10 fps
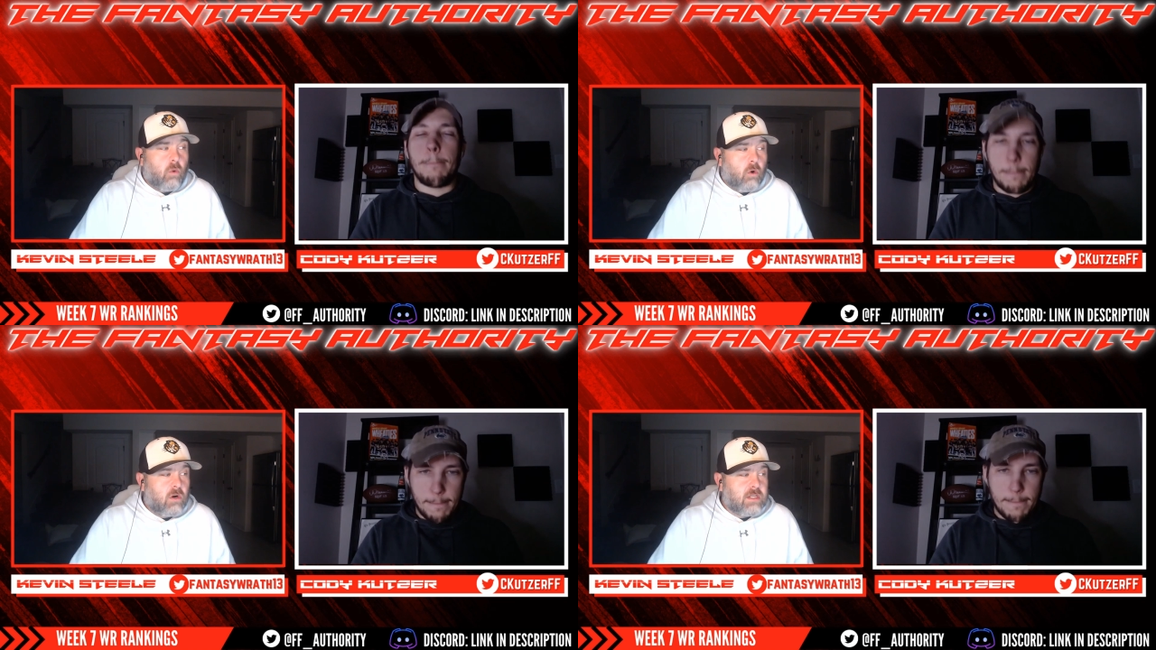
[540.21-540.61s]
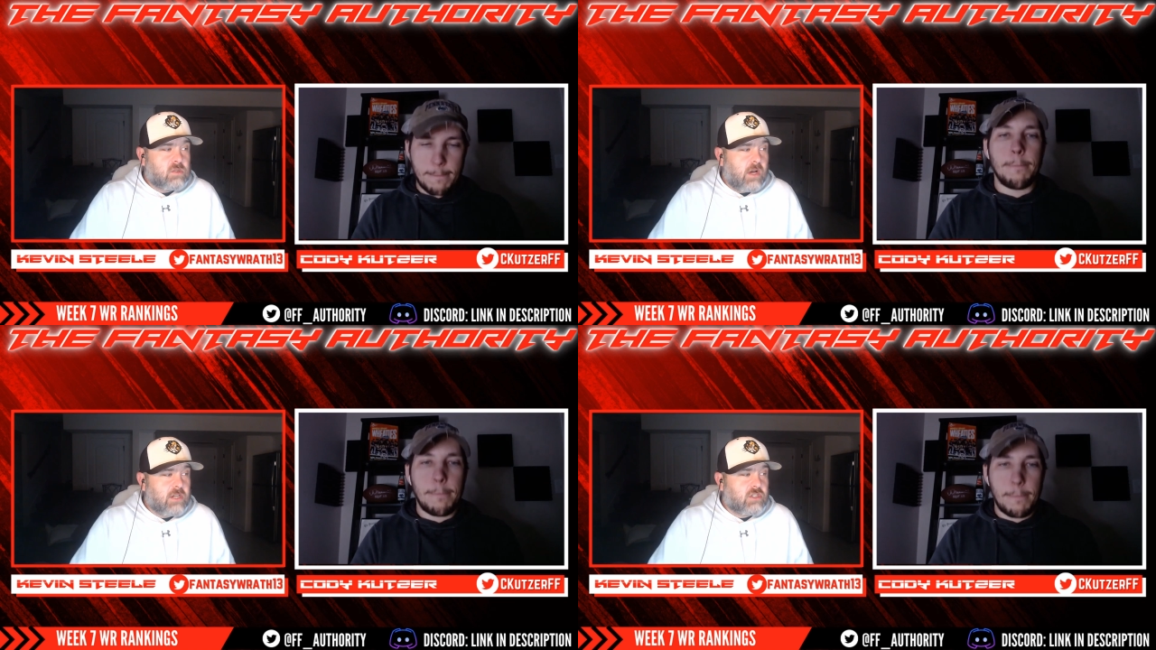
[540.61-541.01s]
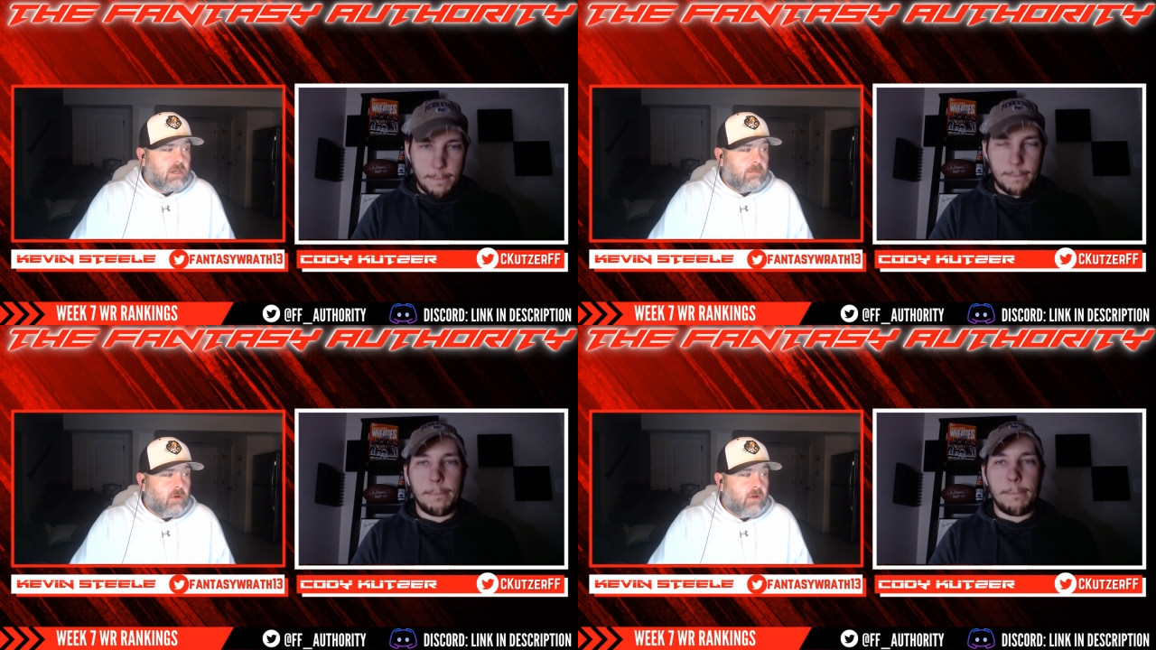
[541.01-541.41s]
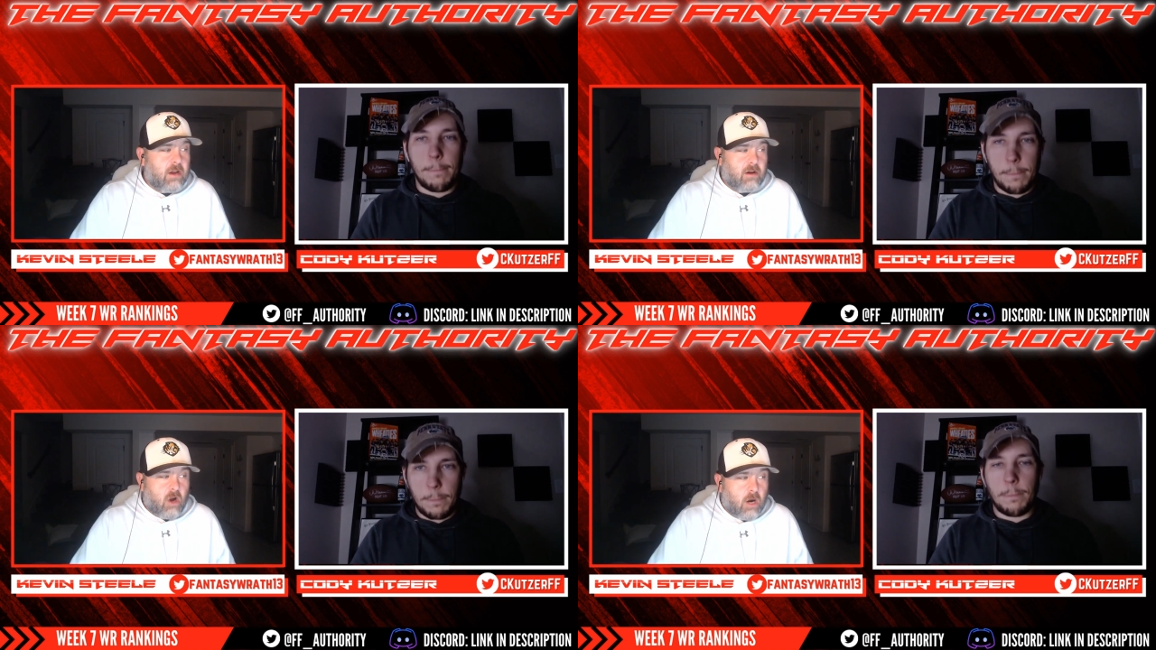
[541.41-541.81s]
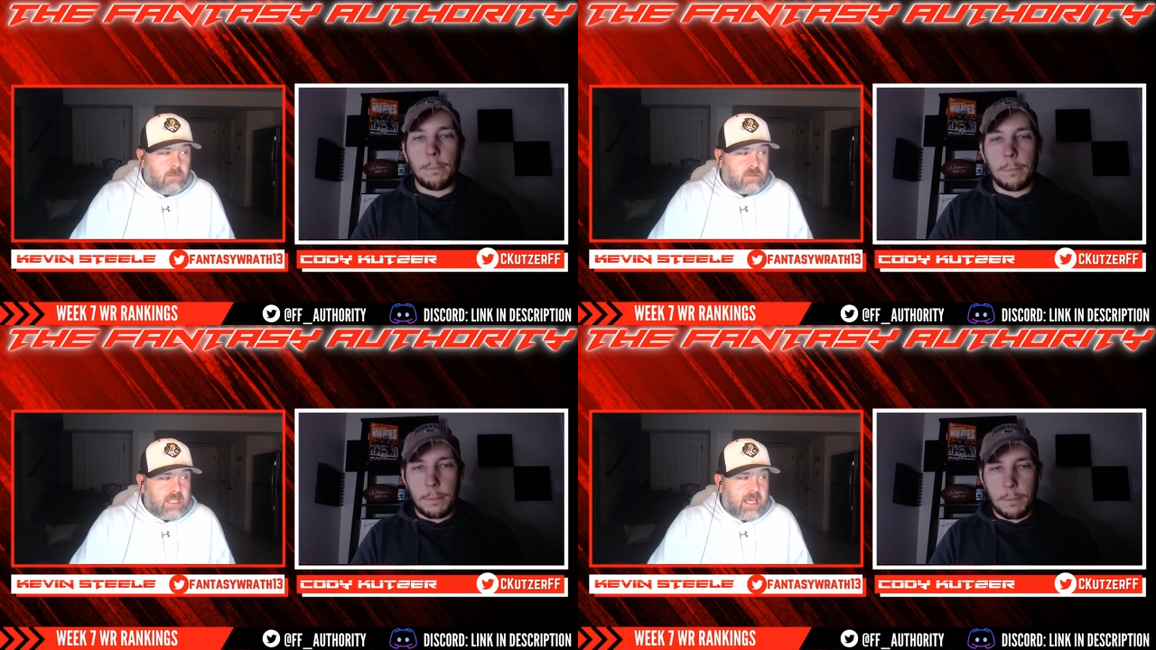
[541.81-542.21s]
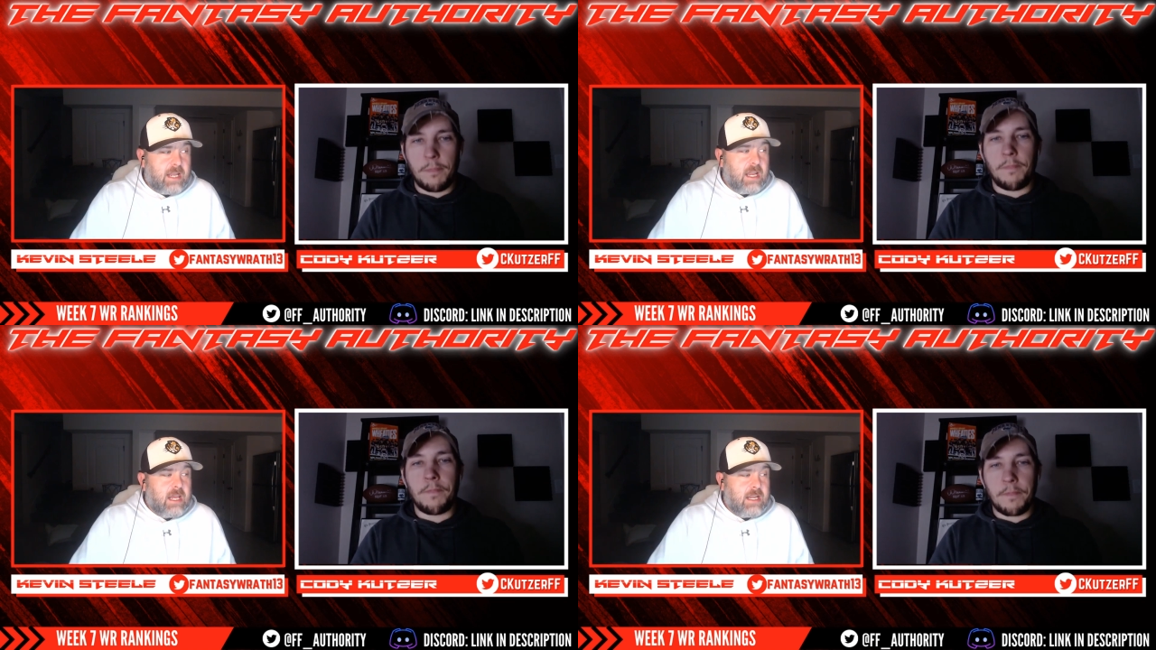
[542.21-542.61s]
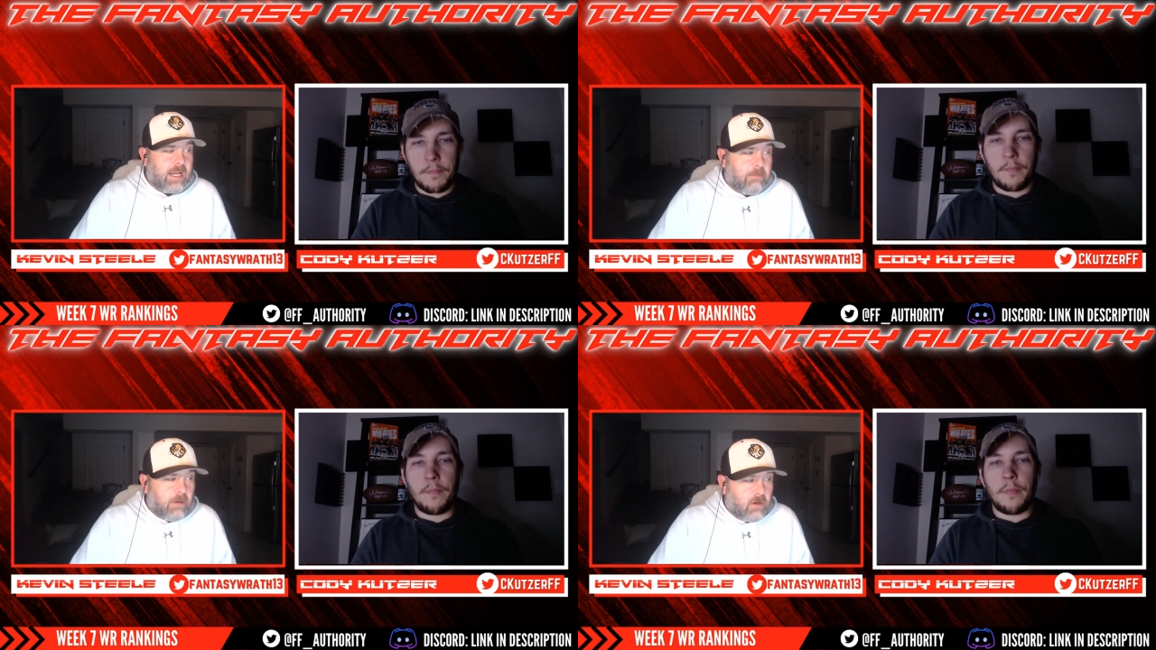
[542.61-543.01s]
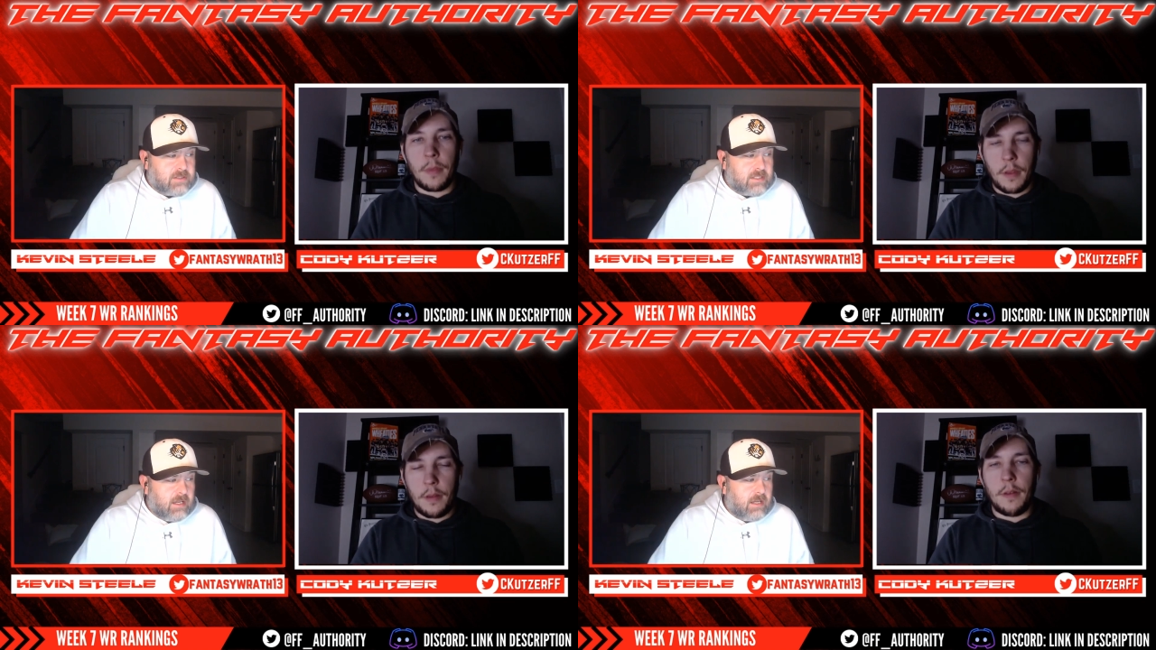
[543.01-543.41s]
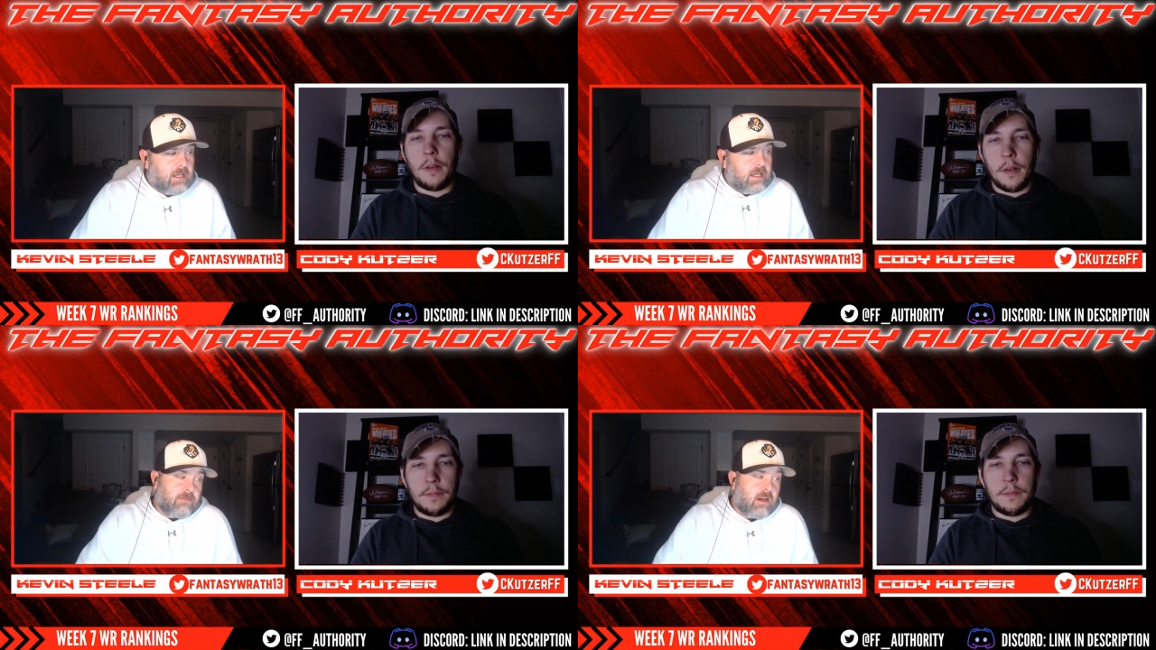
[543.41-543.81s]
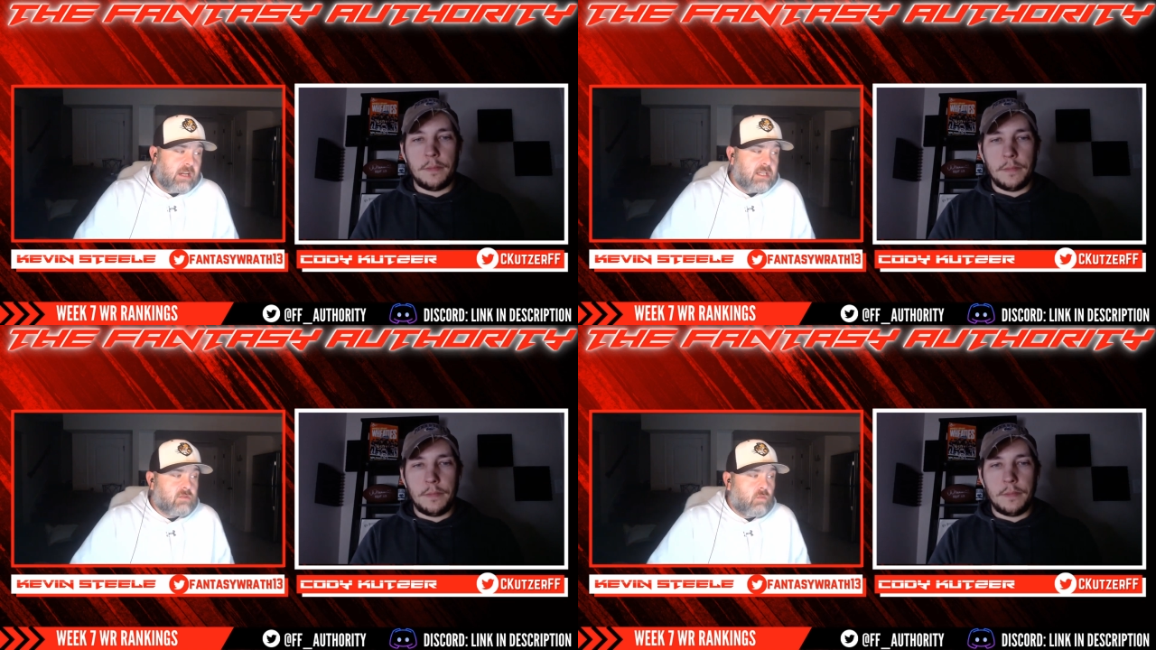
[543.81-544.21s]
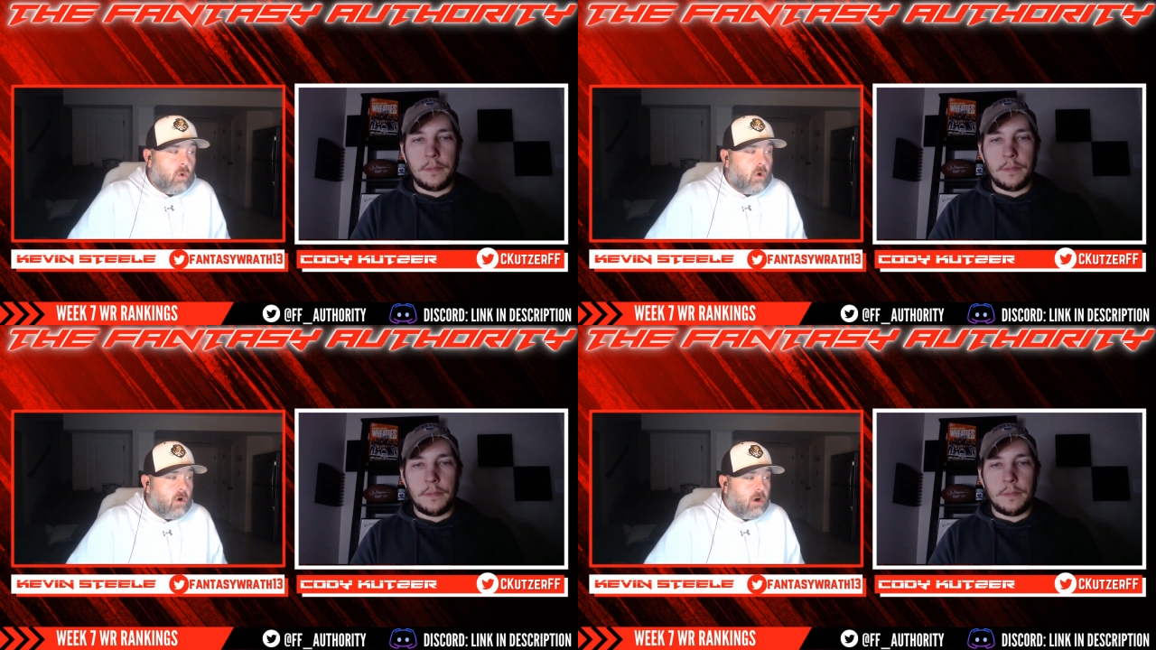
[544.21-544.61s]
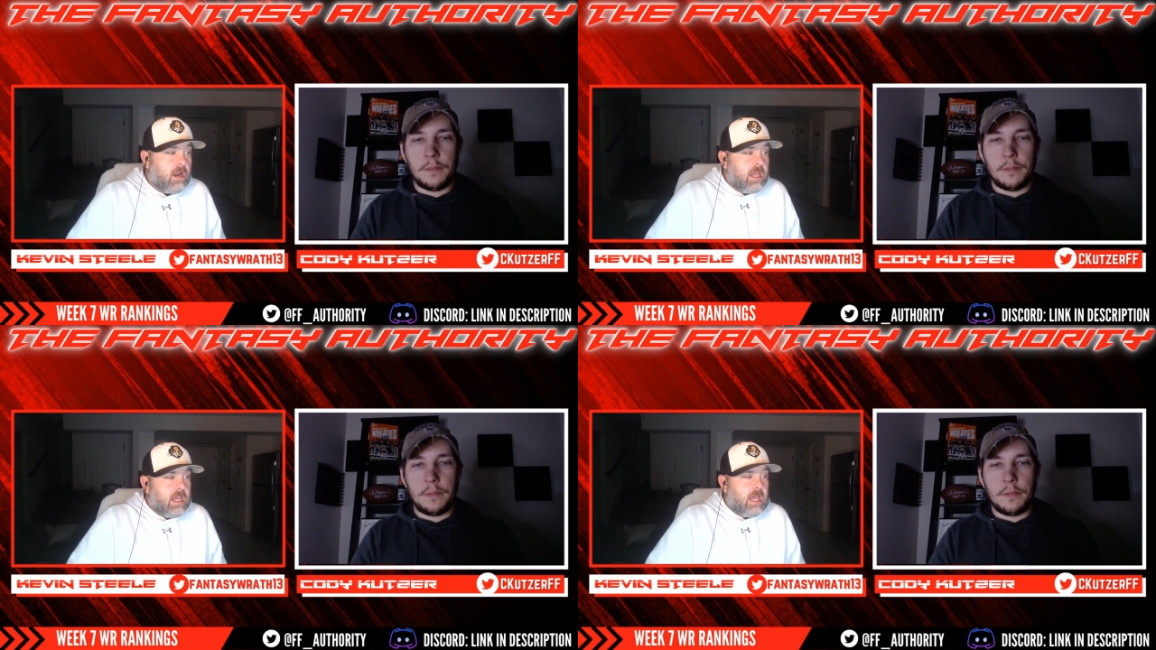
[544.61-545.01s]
Speaker 1: Ward is questionable, Eric Armstead, Nick Bosa, Charvarius Ward,